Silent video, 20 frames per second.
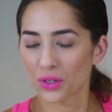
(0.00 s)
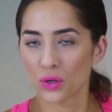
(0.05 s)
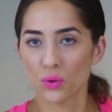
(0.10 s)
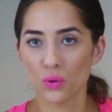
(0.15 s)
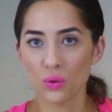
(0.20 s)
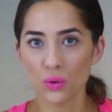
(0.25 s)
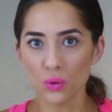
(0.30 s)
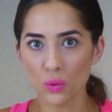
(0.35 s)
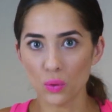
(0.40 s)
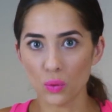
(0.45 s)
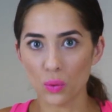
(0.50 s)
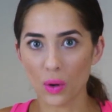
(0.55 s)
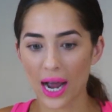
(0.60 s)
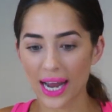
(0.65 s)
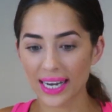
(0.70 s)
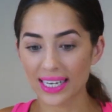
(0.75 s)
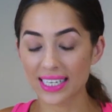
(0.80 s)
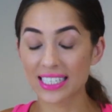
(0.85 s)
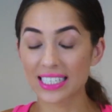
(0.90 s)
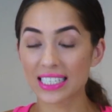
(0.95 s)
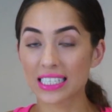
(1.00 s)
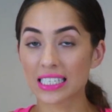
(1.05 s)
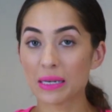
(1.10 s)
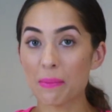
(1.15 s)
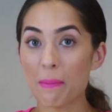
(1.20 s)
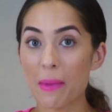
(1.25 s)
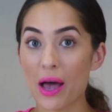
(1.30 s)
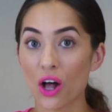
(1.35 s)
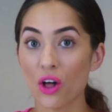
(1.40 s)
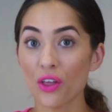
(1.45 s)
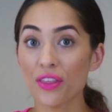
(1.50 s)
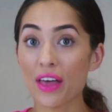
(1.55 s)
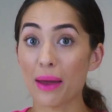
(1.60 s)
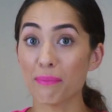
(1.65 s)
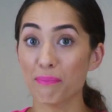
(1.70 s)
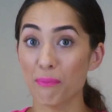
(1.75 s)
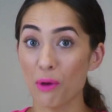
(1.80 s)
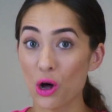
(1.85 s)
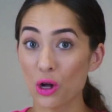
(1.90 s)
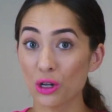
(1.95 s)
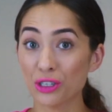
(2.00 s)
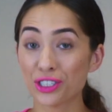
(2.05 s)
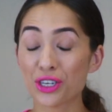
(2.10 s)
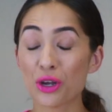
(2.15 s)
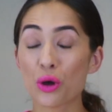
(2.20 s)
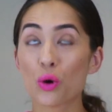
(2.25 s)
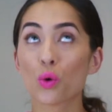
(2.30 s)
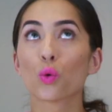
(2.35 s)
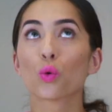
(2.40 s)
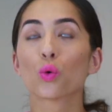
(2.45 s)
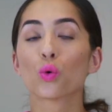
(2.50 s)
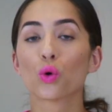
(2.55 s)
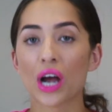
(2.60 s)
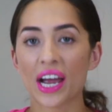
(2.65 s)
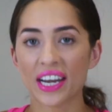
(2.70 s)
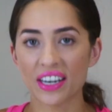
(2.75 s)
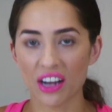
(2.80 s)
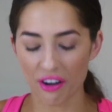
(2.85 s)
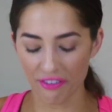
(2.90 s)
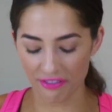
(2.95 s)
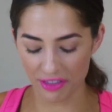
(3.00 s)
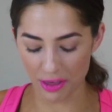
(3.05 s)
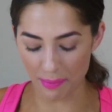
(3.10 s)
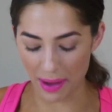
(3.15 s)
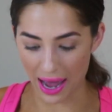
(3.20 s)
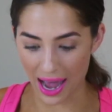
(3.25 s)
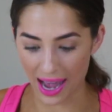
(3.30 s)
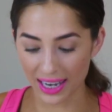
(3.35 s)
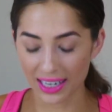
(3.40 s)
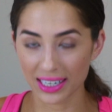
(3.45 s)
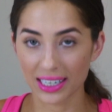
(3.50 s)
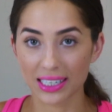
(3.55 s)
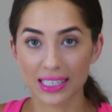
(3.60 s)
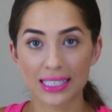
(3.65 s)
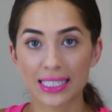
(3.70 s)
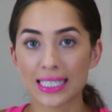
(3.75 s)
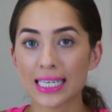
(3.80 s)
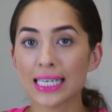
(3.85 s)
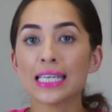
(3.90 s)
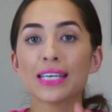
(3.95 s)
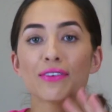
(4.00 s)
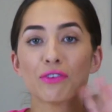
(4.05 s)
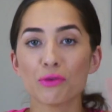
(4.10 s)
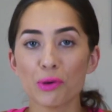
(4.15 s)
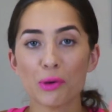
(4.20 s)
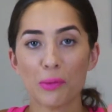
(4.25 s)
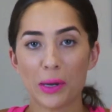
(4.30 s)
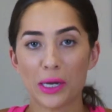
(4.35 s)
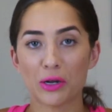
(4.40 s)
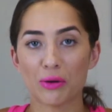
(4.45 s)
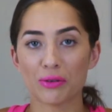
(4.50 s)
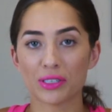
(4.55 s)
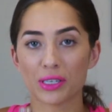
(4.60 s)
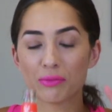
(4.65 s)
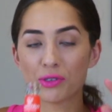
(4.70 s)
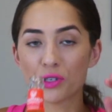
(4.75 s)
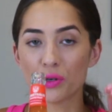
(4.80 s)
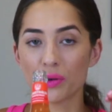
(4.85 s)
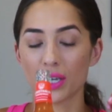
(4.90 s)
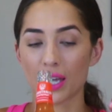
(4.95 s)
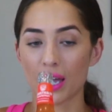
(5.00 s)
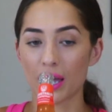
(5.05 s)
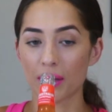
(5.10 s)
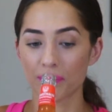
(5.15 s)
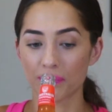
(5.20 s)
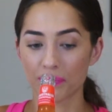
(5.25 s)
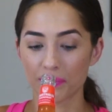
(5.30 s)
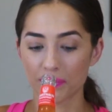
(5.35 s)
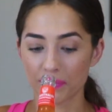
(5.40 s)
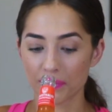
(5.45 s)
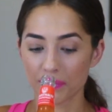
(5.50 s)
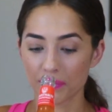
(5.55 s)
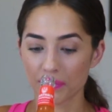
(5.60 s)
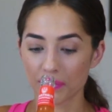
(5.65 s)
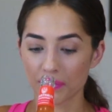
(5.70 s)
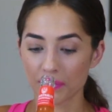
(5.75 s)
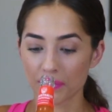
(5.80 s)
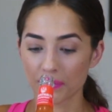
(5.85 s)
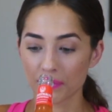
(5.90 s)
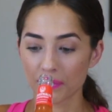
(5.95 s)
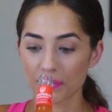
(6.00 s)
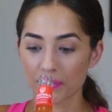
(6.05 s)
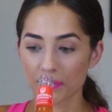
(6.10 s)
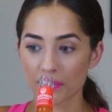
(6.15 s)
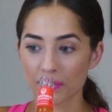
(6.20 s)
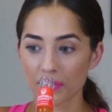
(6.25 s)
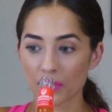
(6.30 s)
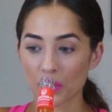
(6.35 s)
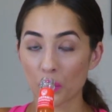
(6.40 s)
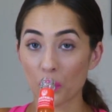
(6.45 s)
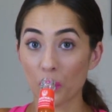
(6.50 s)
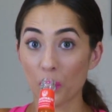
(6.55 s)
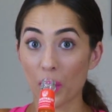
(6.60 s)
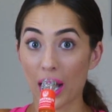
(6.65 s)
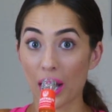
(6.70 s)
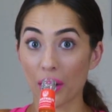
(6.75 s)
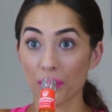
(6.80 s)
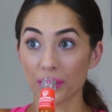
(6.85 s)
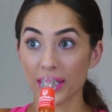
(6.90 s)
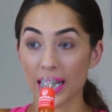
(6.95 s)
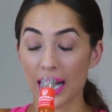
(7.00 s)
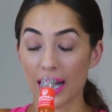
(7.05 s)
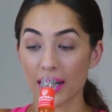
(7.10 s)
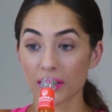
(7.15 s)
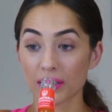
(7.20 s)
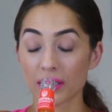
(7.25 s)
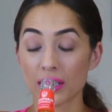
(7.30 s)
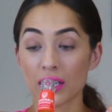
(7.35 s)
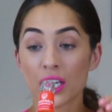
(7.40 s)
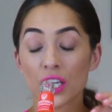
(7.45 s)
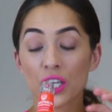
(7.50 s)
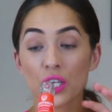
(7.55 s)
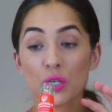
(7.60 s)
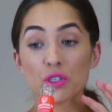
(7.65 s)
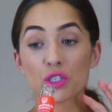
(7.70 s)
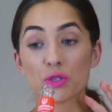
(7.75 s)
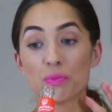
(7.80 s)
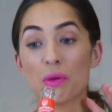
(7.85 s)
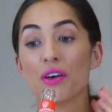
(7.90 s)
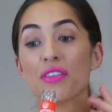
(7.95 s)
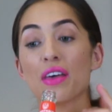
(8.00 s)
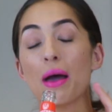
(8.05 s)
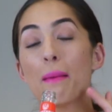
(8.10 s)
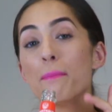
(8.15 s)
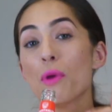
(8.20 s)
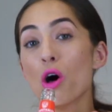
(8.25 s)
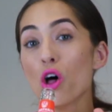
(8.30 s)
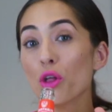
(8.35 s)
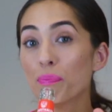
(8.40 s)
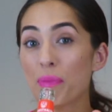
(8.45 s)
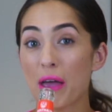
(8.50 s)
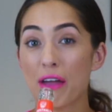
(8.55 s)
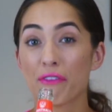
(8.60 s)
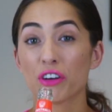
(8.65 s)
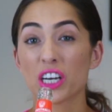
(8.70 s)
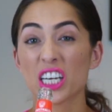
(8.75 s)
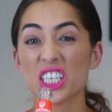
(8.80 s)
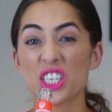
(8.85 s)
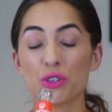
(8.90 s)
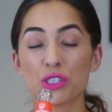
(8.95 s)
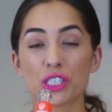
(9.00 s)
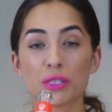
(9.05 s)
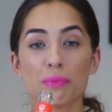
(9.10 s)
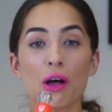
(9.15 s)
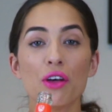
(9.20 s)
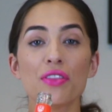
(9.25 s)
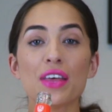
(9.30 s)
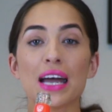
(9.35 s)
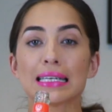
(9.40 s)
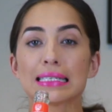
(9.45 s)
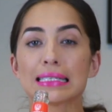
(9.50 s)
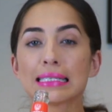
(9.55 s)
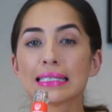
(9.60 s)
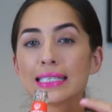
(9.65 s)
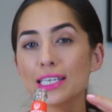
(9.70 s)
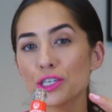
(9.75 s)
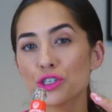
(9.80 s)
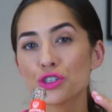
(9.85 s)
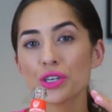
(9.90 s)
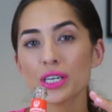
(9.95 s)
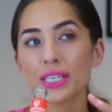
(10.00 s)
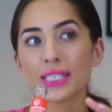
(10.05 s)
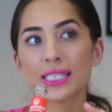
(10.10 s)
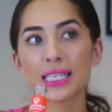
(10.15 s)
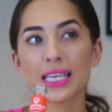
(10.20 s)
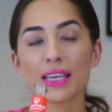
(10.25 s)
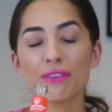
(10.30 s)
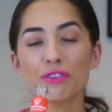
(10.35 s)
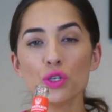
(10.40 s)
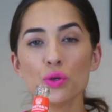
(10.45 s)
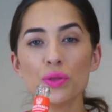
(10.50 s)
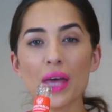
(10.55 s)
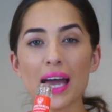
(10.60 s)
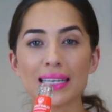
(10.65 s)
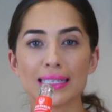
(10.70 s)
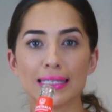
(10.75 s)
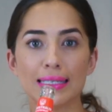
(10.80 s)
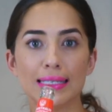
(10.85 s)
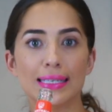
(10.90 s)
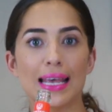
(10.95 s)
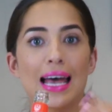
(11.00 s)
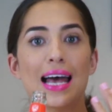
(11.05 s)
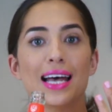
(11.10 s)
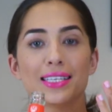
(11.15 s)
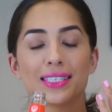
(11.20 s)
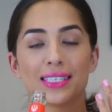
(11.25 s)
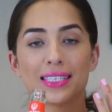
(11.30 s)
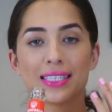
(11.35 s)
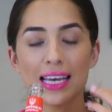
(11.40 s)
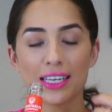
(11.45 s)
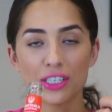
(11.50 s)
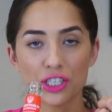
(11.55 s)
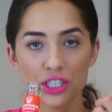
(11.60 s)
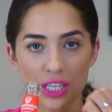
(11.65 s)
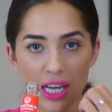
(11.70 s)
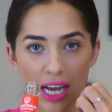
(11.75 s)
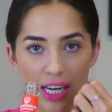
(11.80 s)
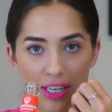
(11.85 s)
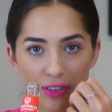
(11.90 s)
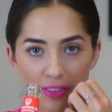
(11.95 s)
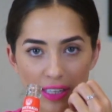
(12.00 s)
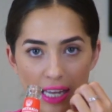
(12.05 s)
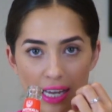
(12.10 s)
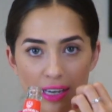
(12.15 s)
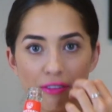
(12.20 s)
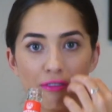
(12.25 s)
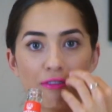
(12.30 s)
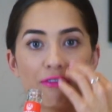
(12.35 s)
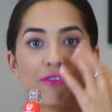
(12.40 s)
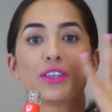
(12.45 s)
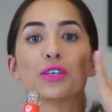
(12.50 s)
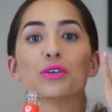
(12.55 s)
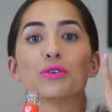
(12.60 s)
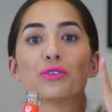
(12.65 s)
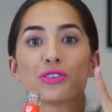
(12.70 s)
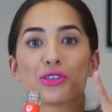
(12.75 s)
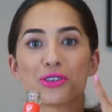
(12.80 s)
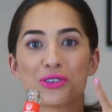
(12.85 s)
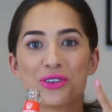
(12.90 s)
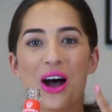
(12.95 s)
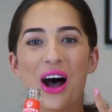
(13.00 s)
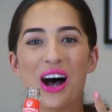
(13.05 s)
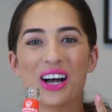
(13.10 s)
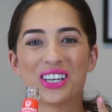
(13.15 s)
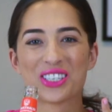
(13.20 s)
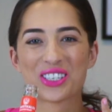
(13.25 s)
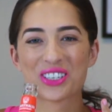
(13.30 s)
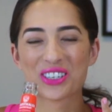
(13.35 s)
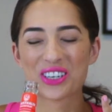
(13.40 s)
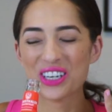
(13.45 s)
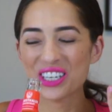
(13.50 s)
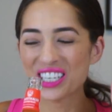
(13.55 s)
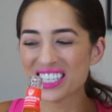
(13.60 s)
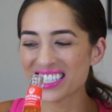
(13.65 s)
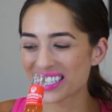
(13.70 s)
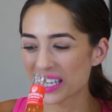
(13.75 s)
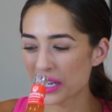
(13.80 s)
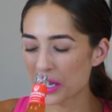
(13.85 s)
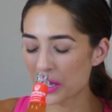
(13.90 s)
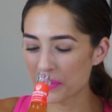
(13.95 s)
Ooh, I can smell that malt right off the bat. Didn't even put my nose up to it yet. Wow, yeah. You smell that malt beverage, you smell that citrus, it gives you that zest that just kind of like fills your nostrils.